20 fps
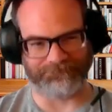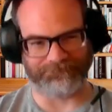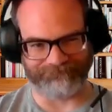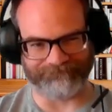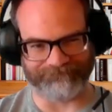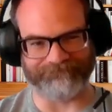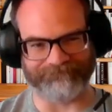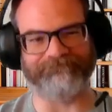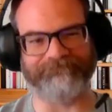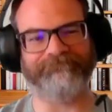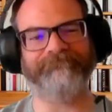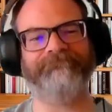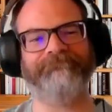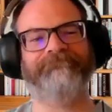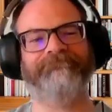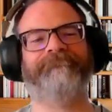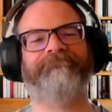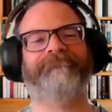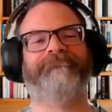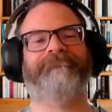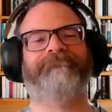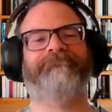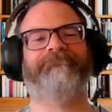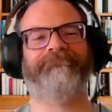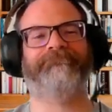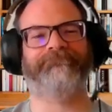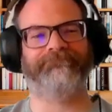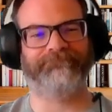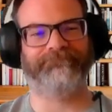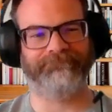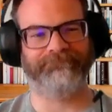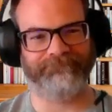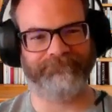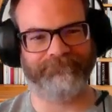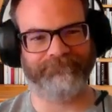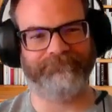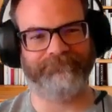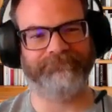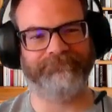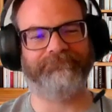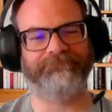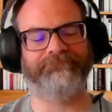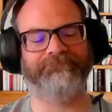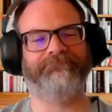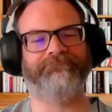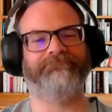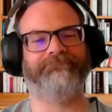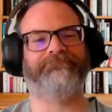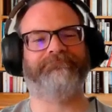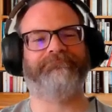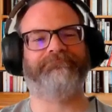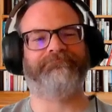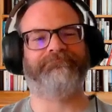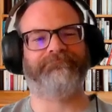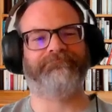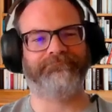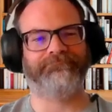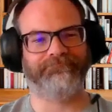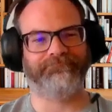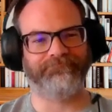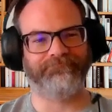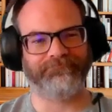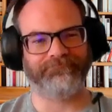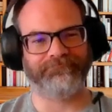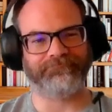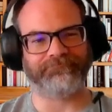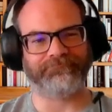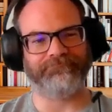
The person shown says nothing.